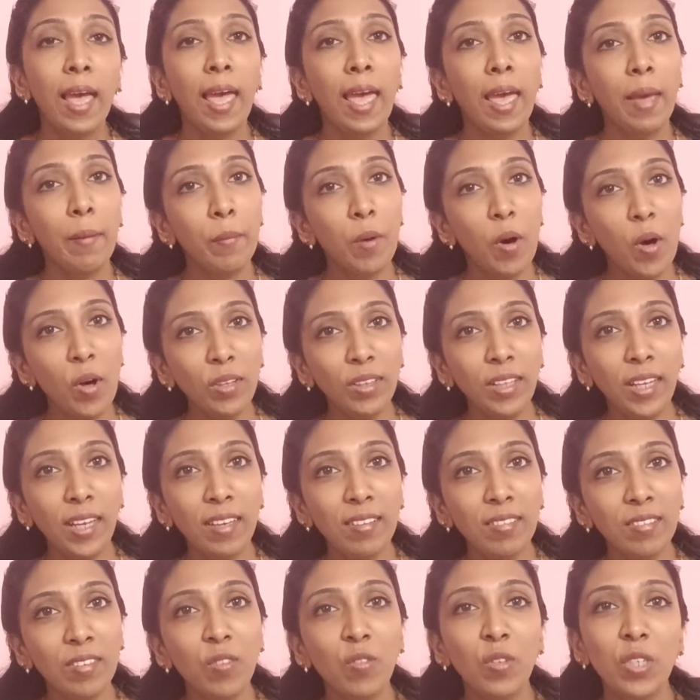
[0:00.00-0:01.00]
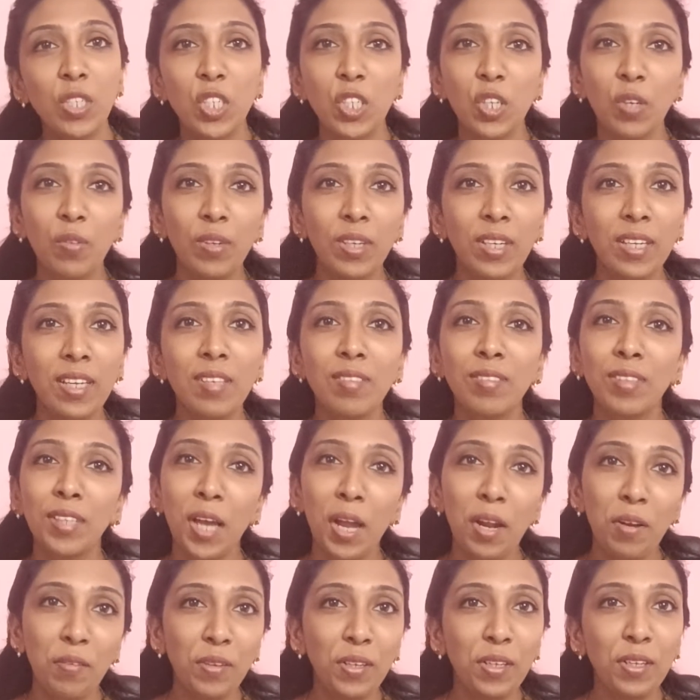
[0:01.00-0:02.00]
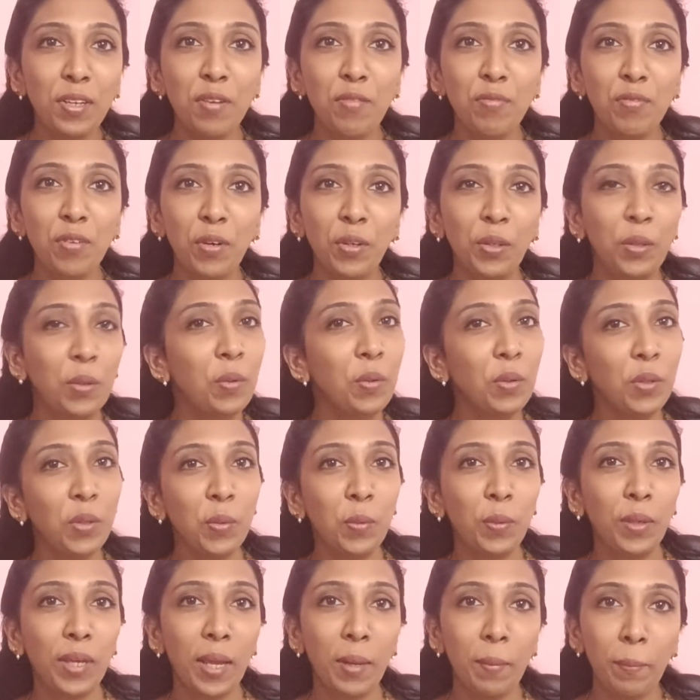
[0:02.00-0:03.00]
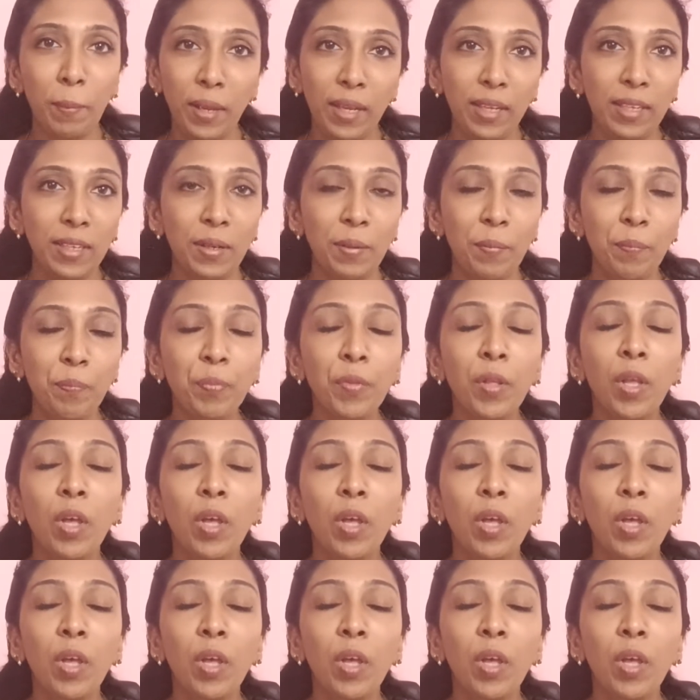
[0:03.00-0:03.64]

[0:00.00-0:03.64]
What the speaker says: Among these, whichever is convenient for you, you can make it.